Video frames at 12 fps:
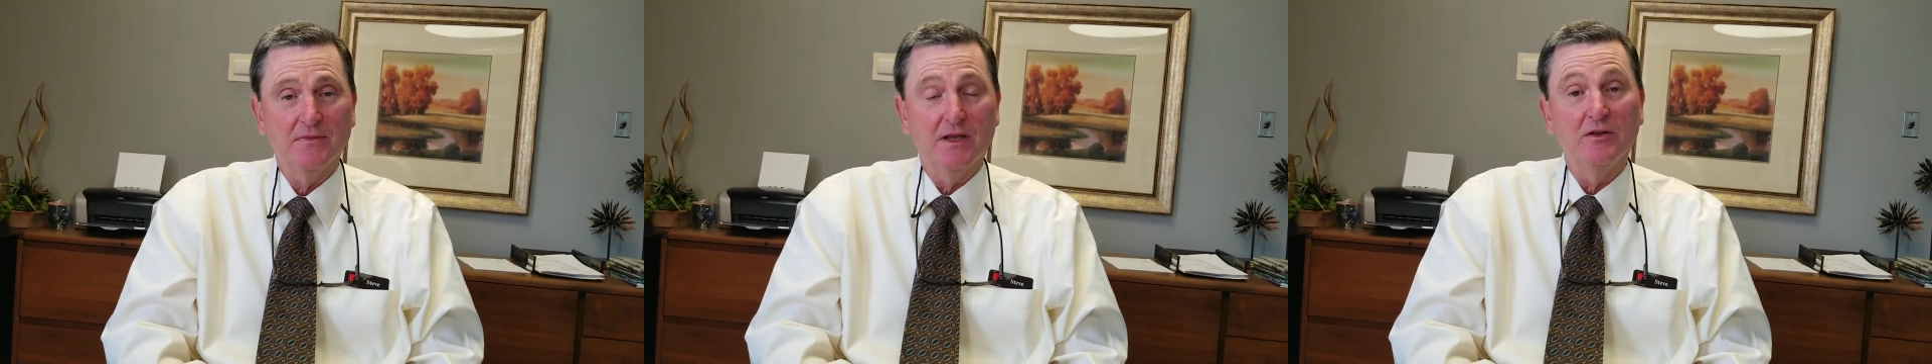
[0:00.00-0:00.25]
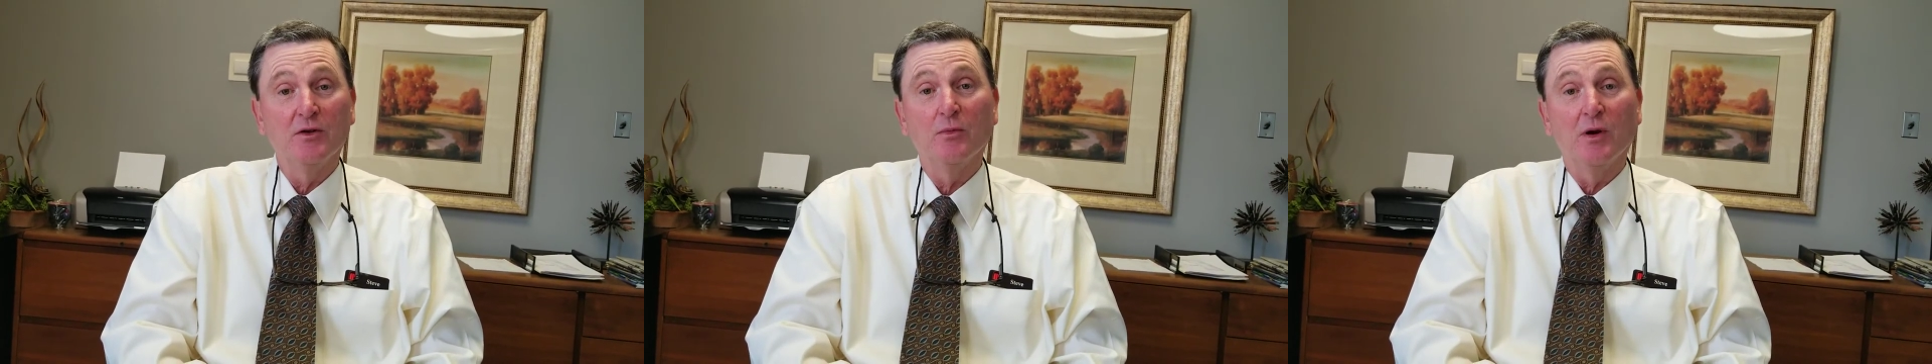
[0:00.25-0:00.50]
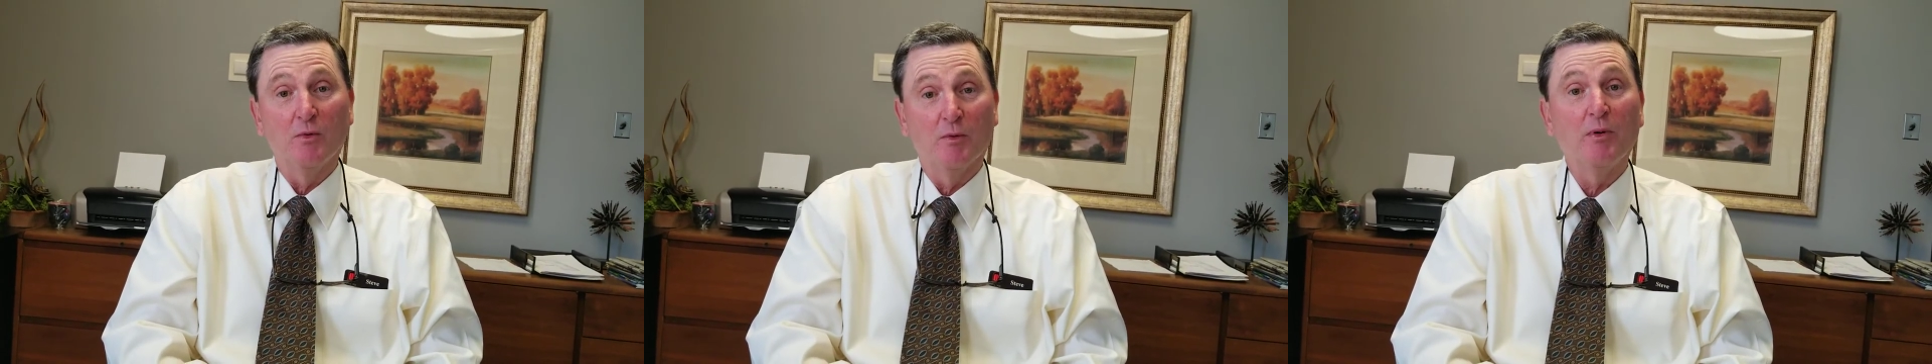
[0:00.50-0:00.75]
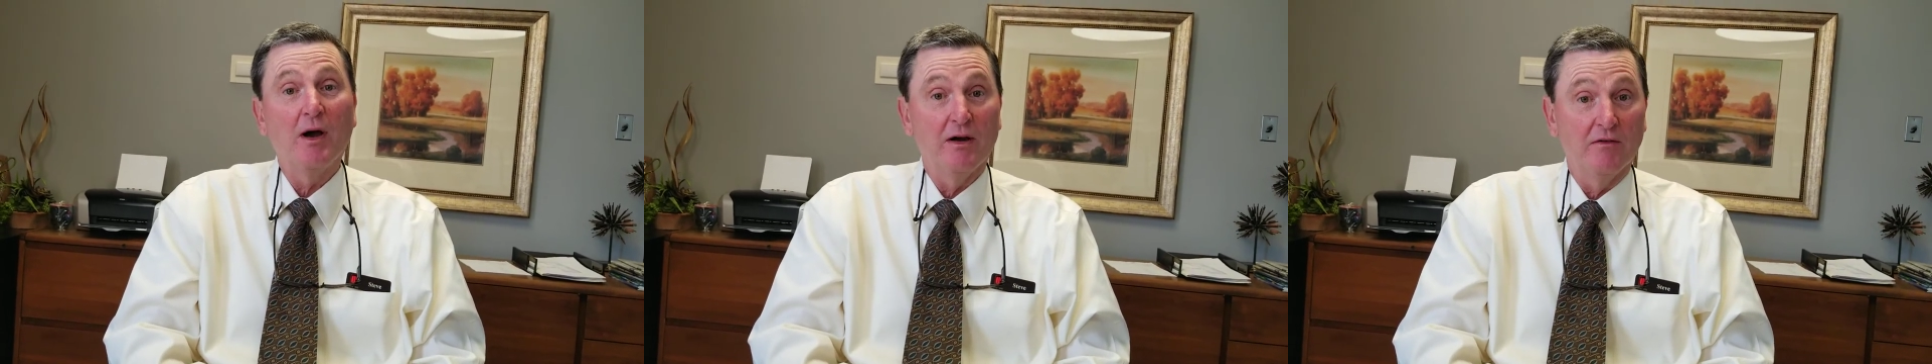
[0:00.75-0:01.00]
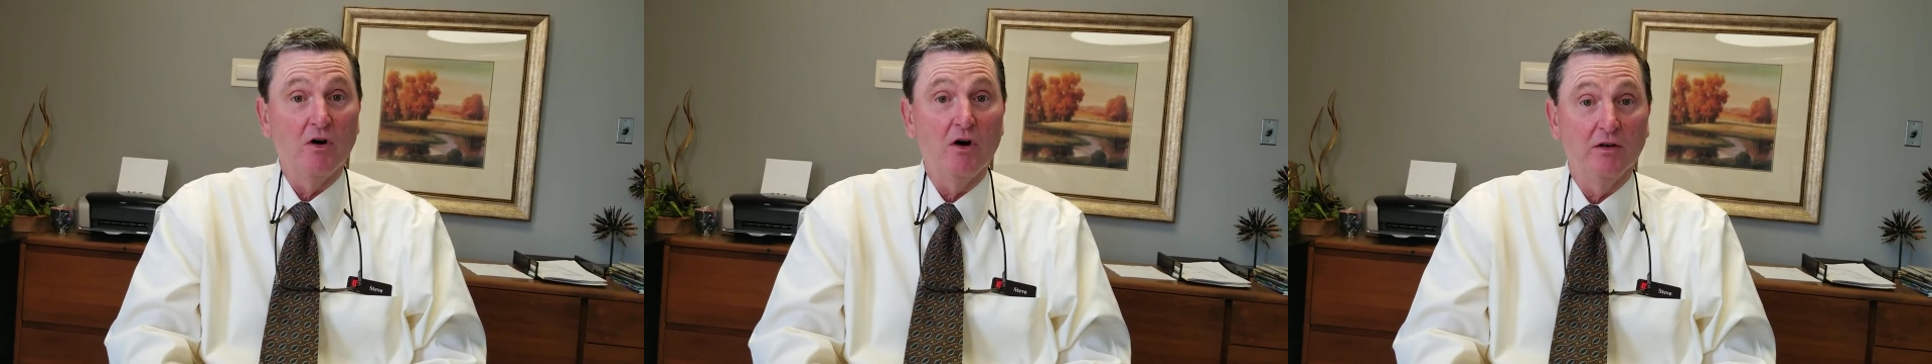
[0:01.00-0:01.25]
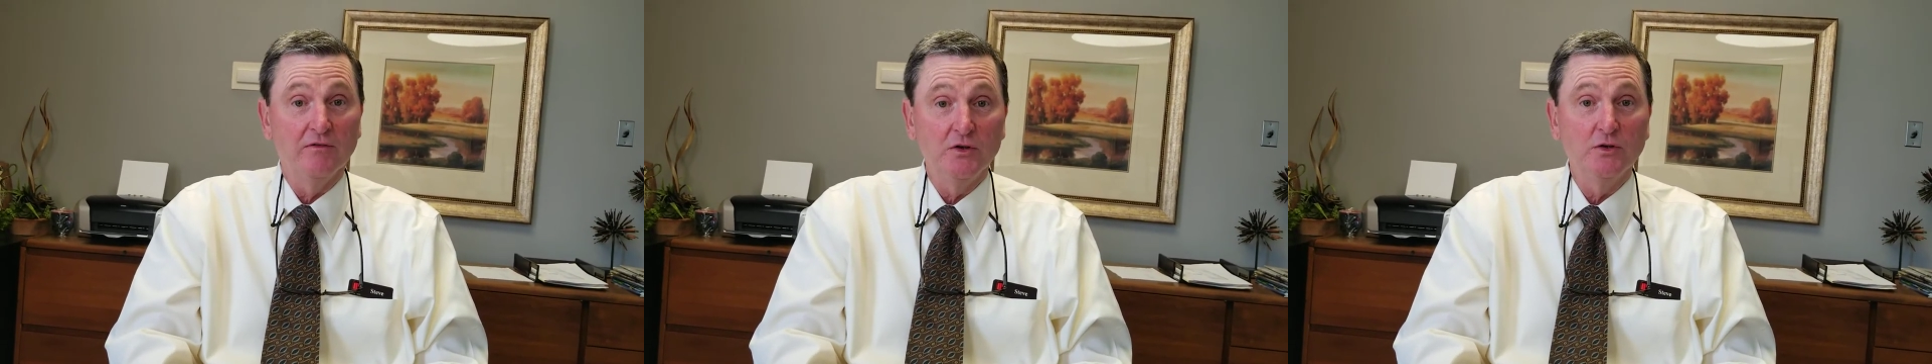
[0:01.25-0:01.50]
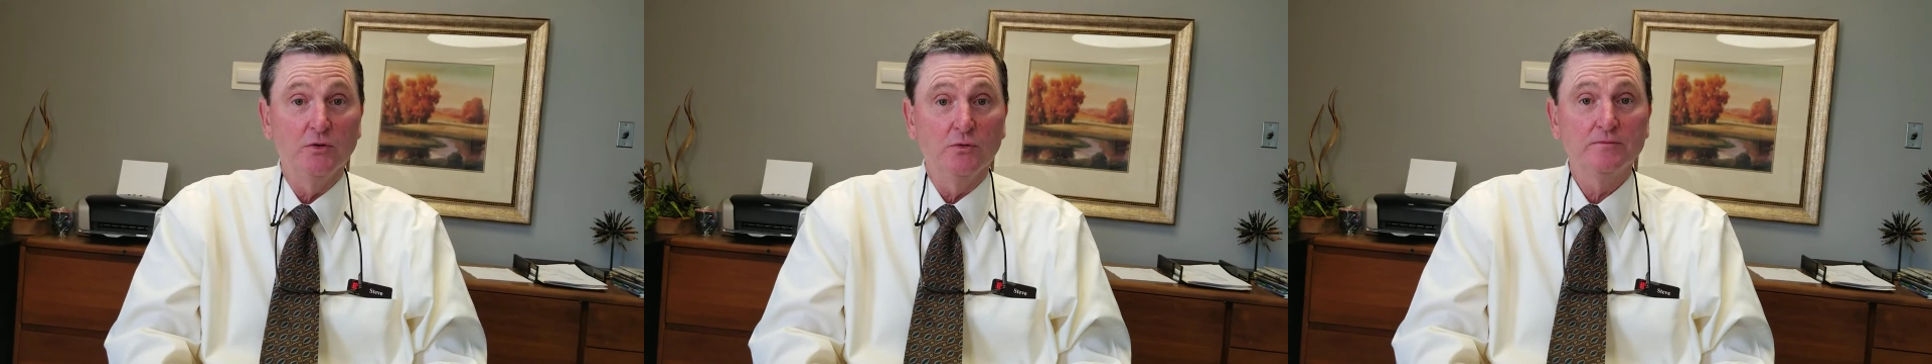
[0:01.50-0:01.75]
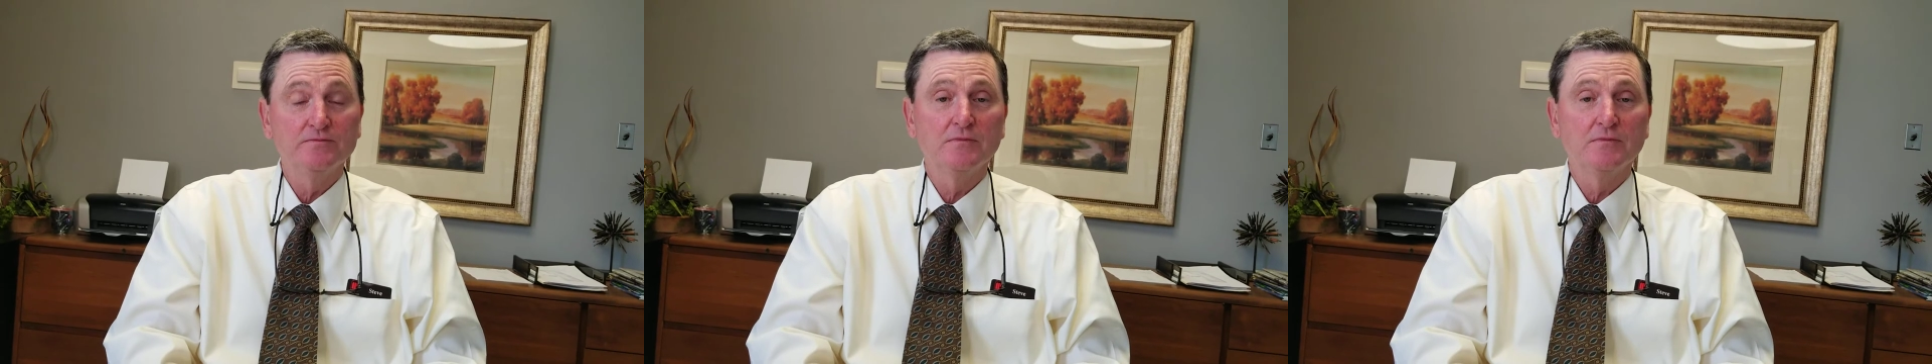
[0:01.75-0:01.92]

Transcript: and, and, we're proud of all of you.